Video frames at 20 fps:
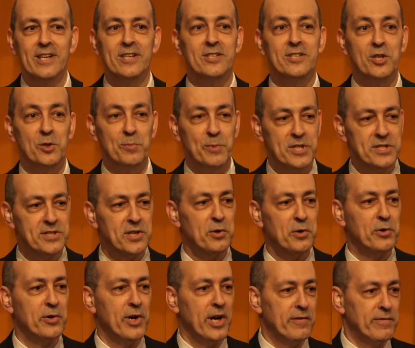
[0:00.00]
She'll be
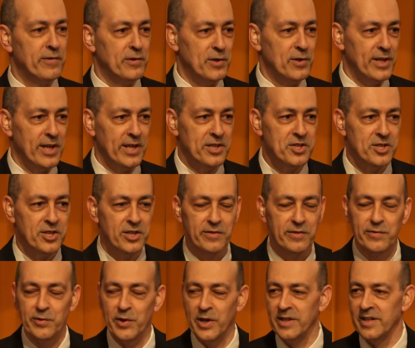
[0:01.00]
so grateful that
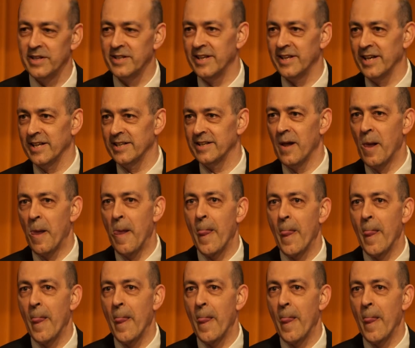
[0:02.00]
she'll free the dead.